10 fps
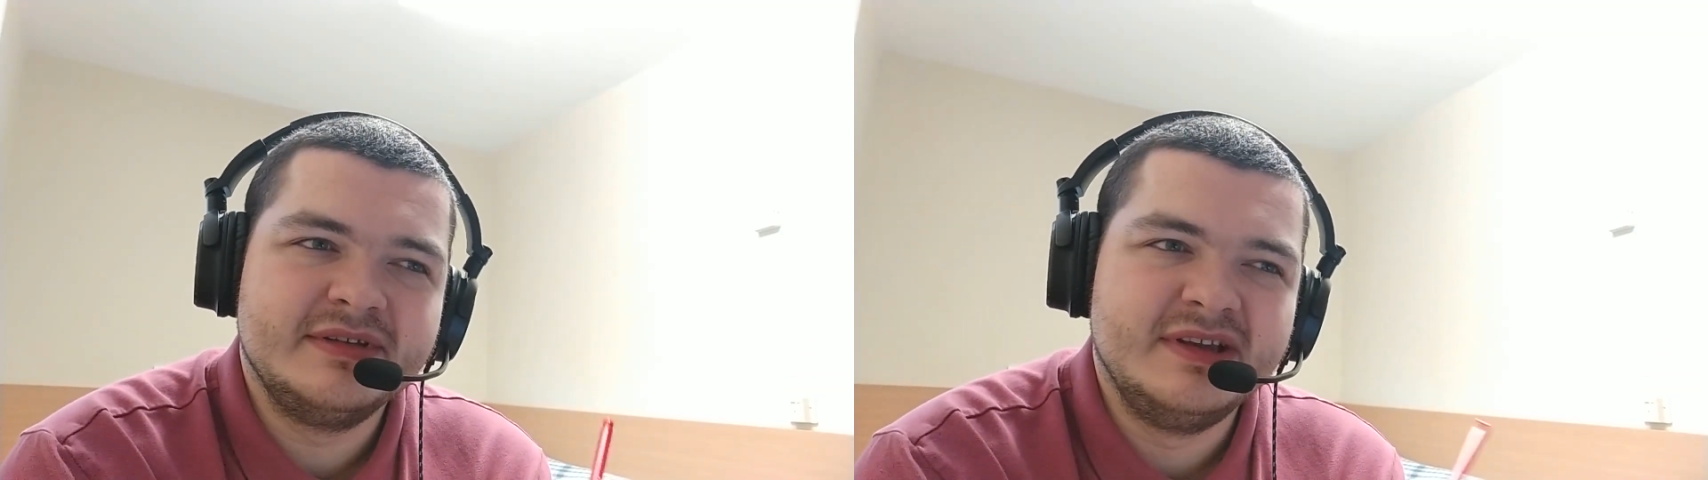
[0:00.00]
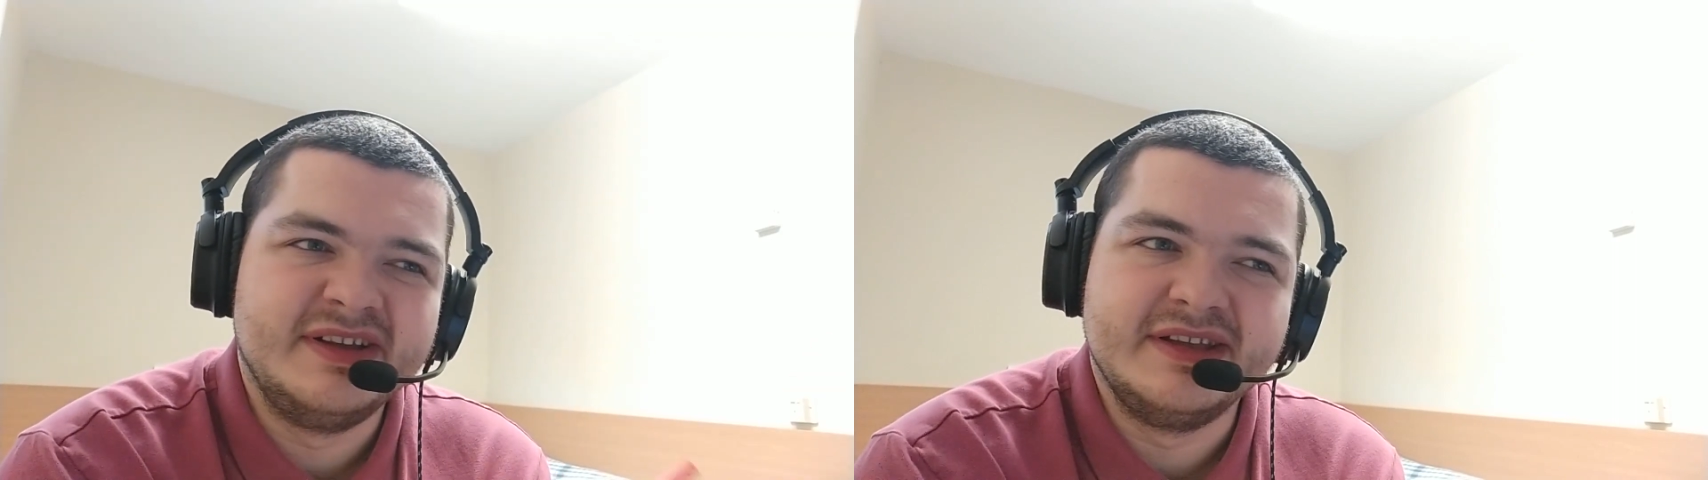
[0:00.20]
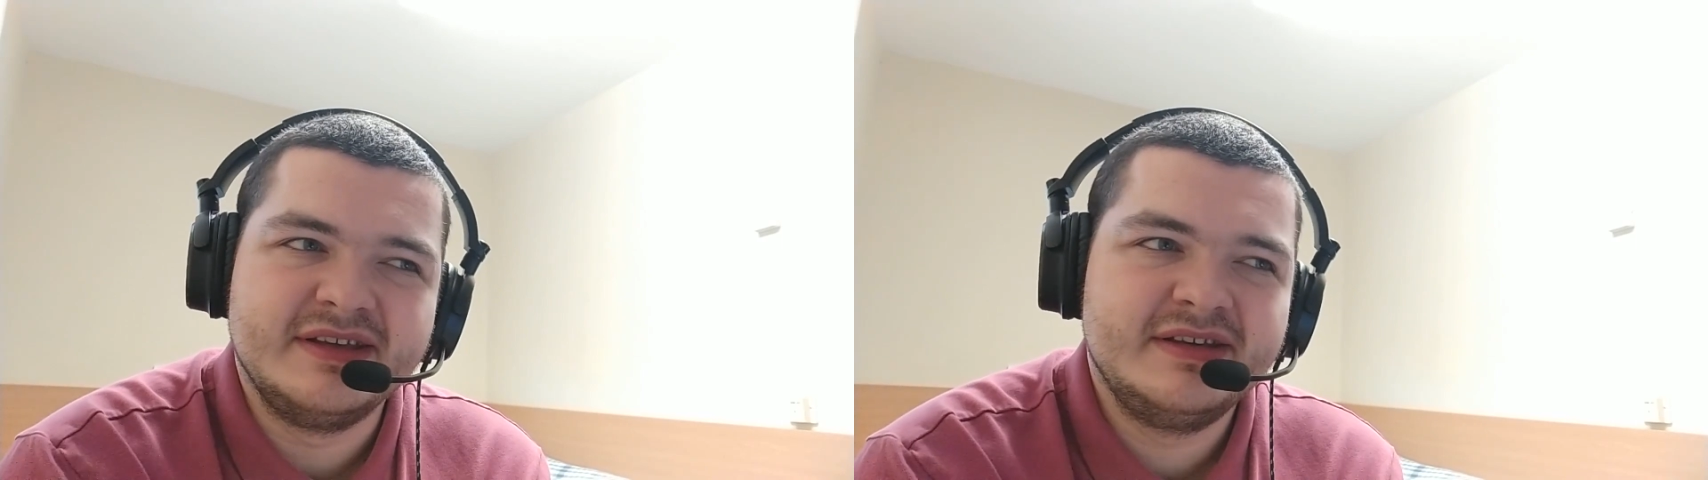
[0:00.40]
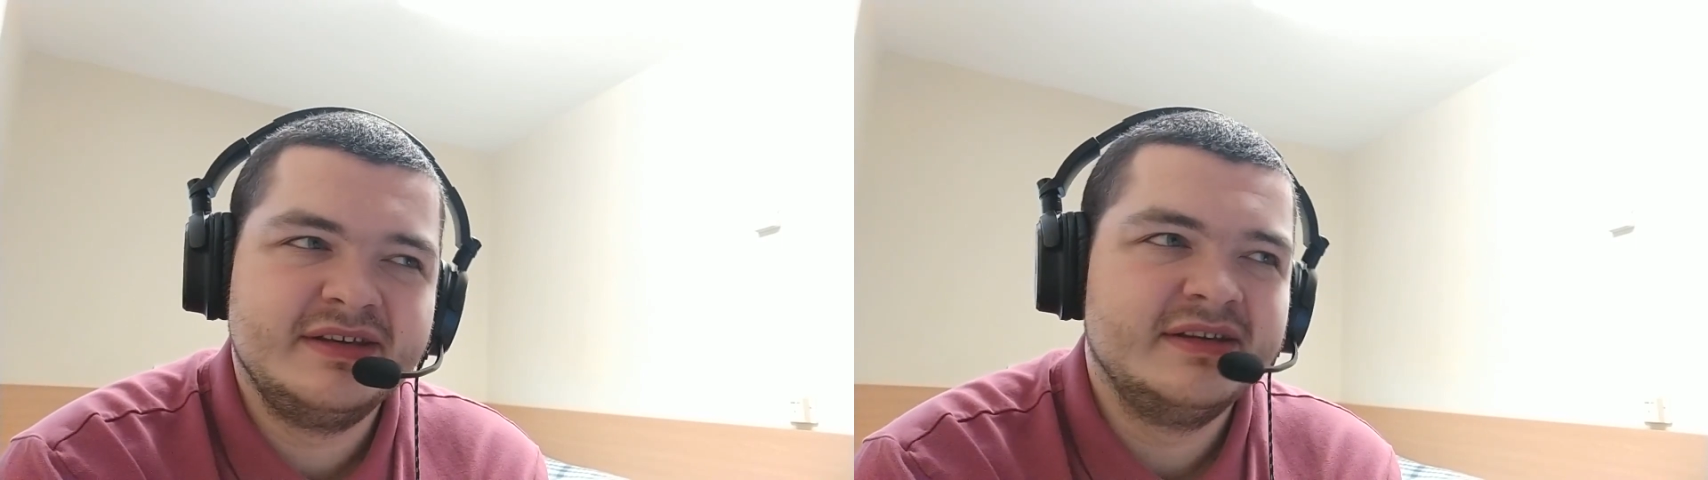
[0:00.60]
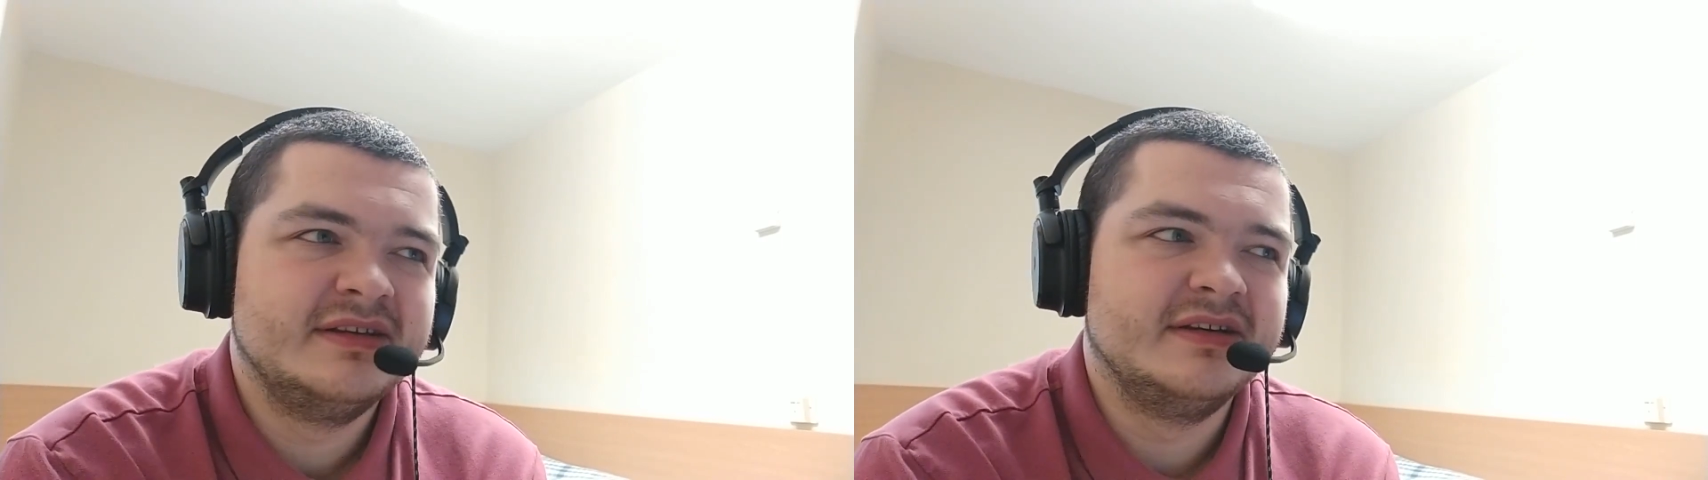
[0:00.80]

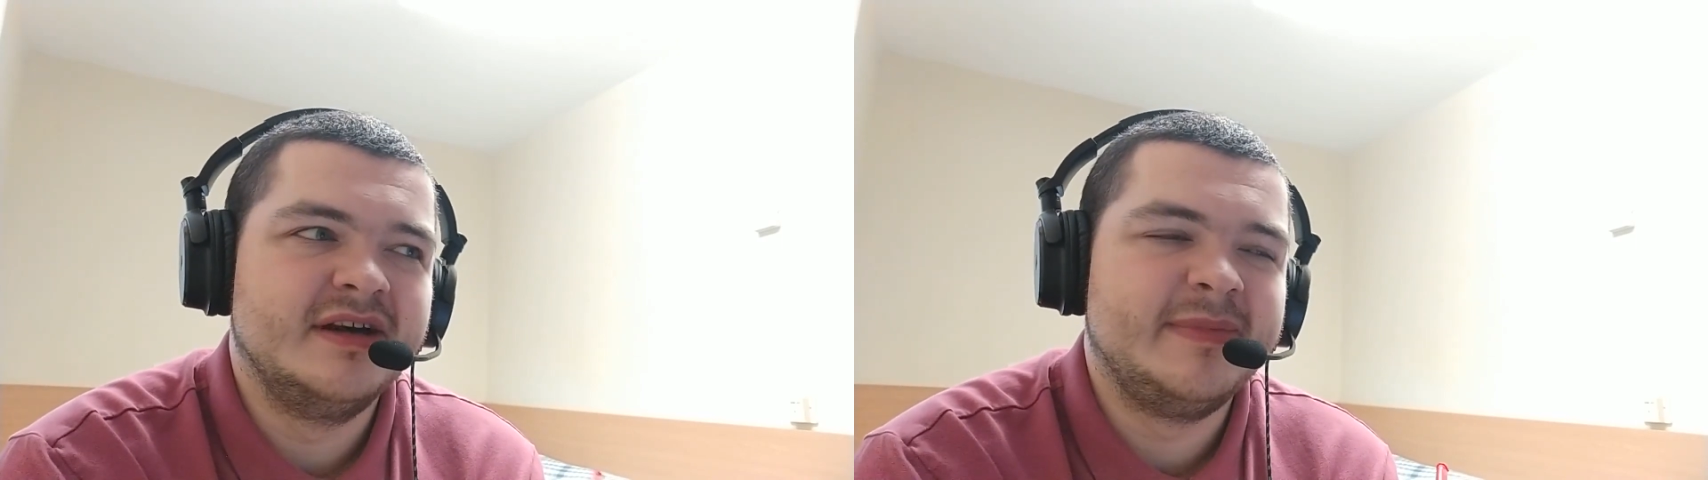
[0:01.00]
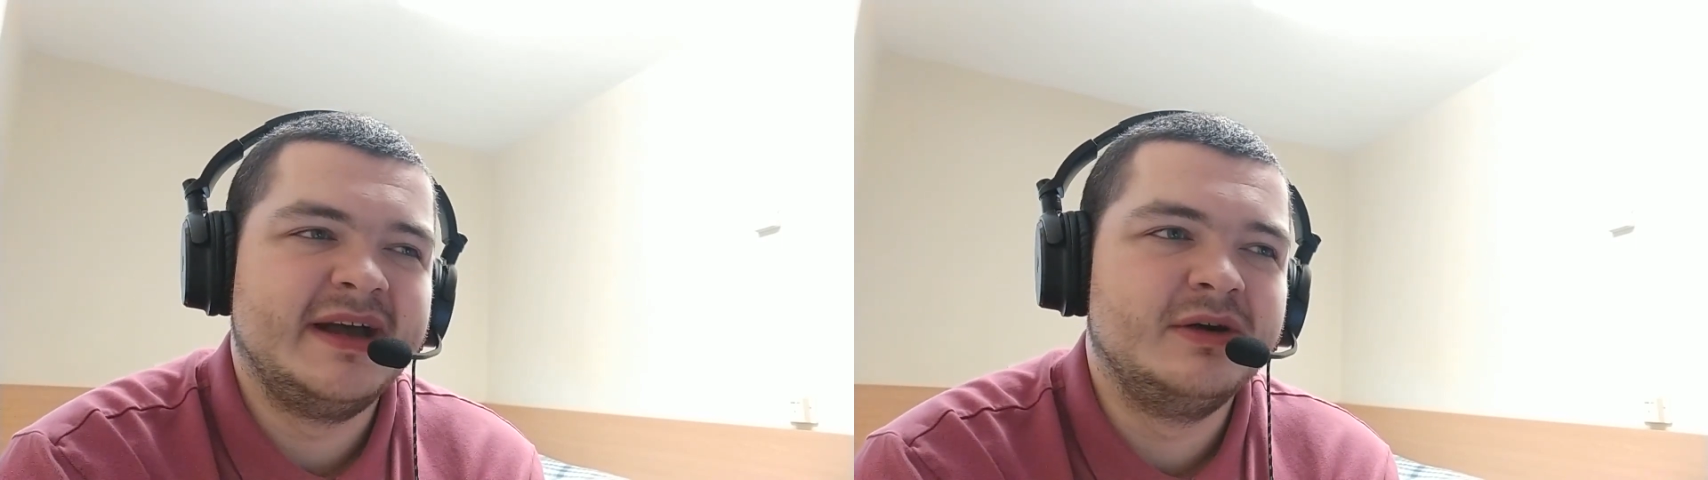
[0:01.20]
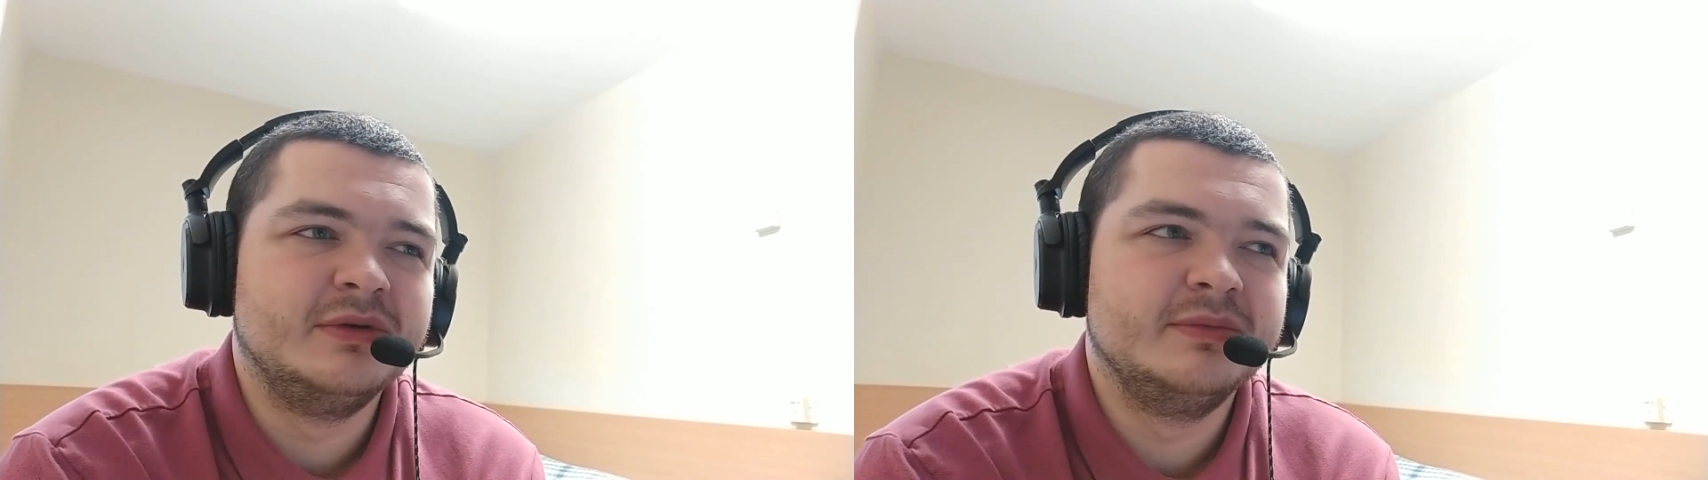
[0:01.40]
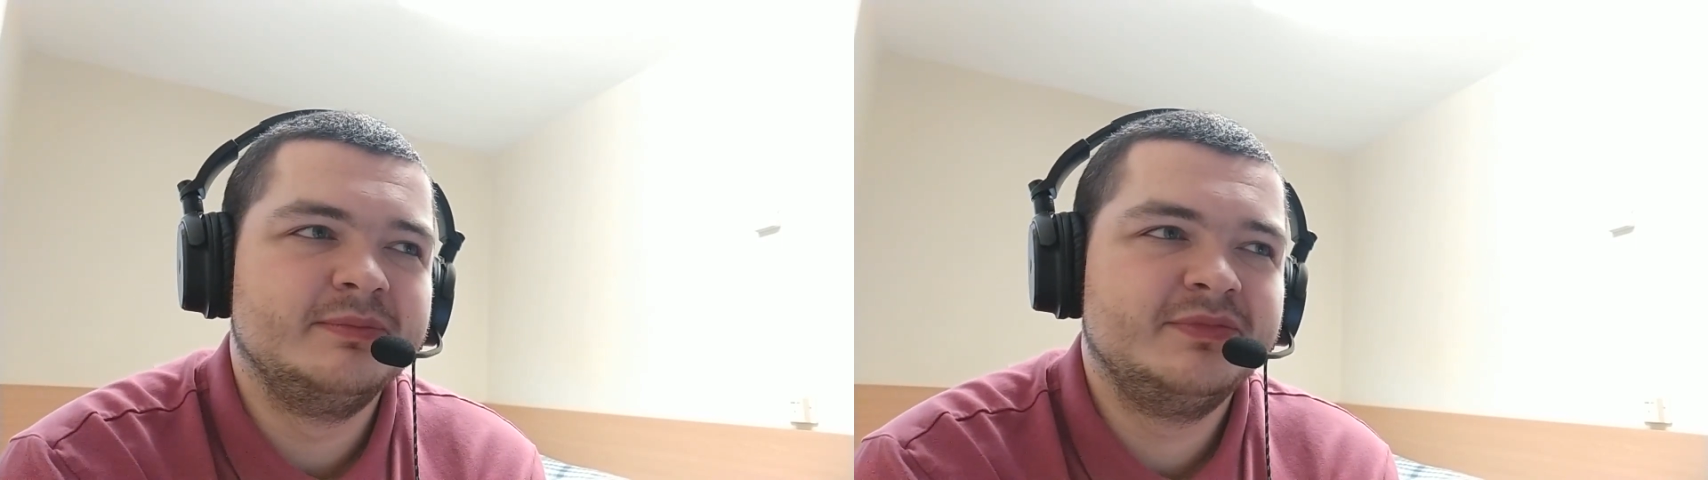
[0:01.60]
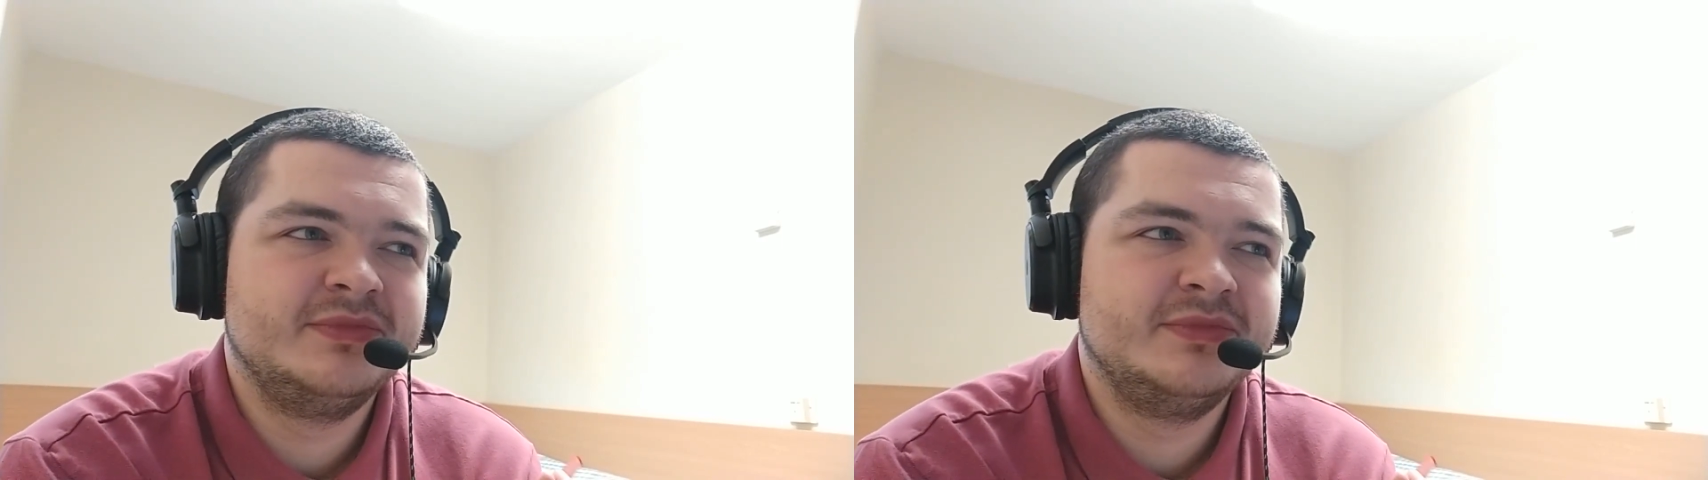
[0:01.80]
like, about